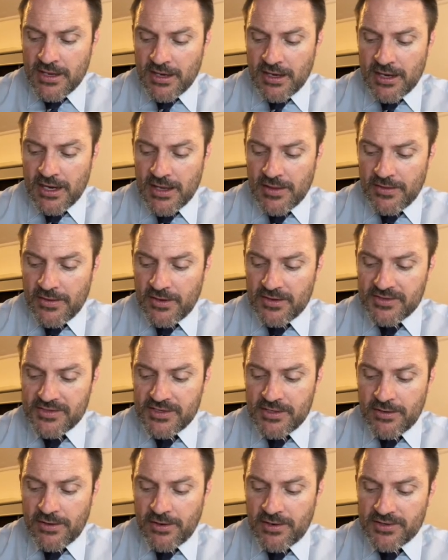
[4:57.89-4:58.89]
cut those
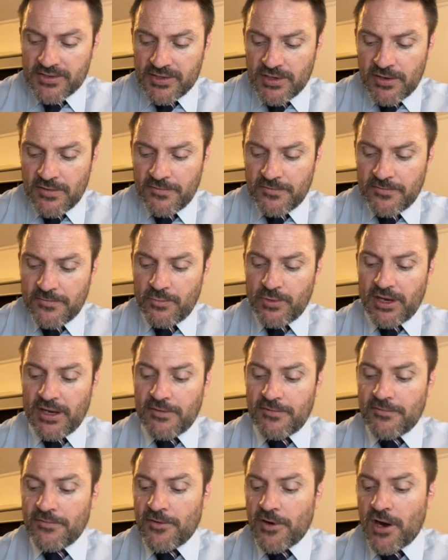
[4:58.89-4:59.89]
zeros off, we get
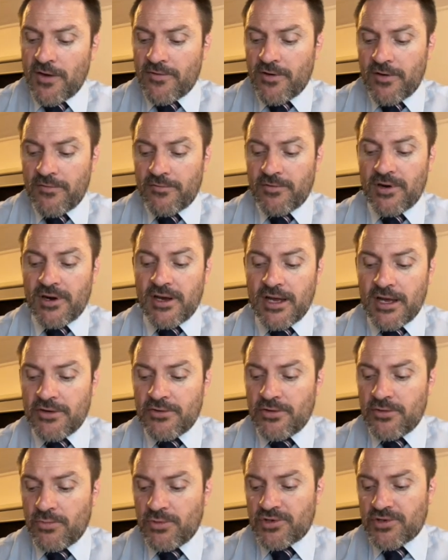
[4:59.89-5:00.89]
5 over
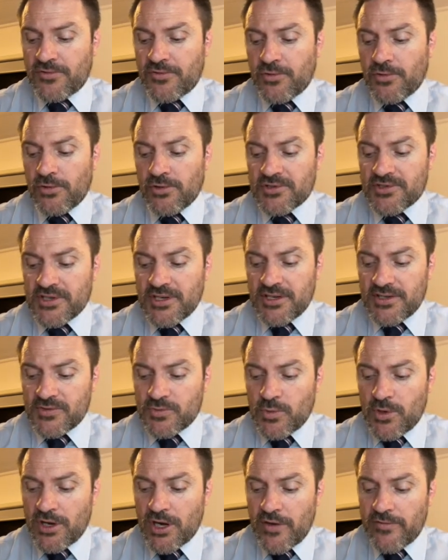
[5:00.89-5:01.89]
100, which of course is
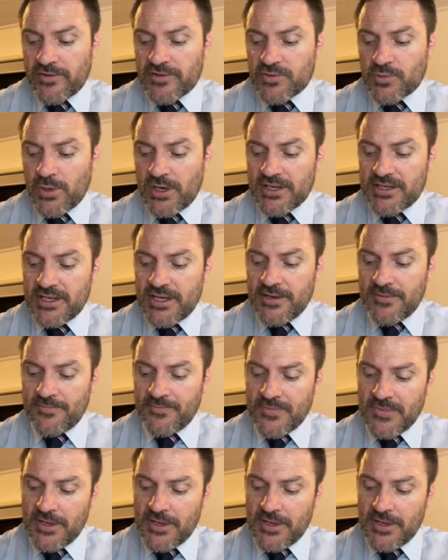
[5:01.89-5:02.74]
1 over 20.